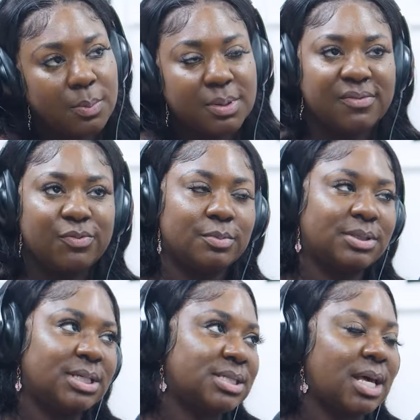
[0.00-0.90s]
all platforms,
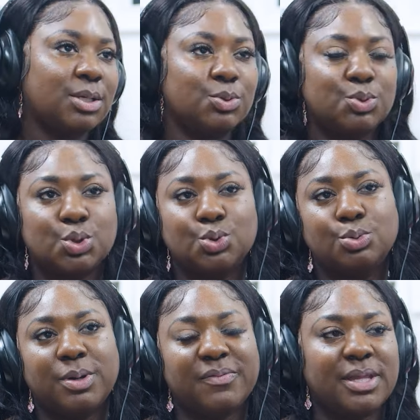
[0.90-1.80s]
TikTok,
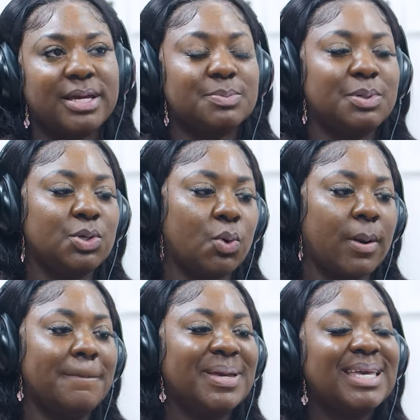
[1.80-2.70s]
YouTube. Everything is Be
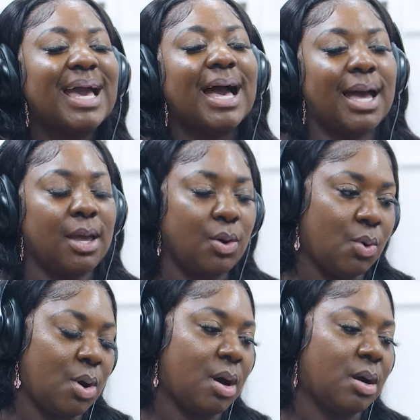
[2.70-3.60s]
Your,
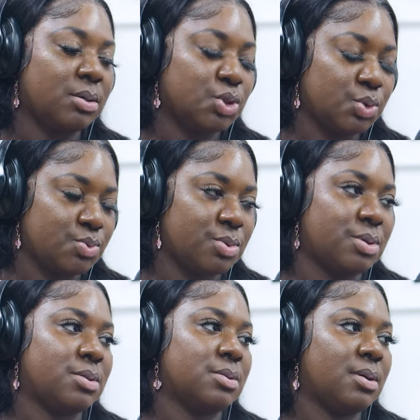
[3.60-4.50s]
B-I-O-R,
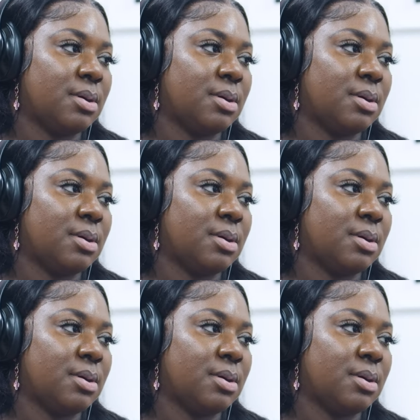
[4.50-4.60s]
Truth.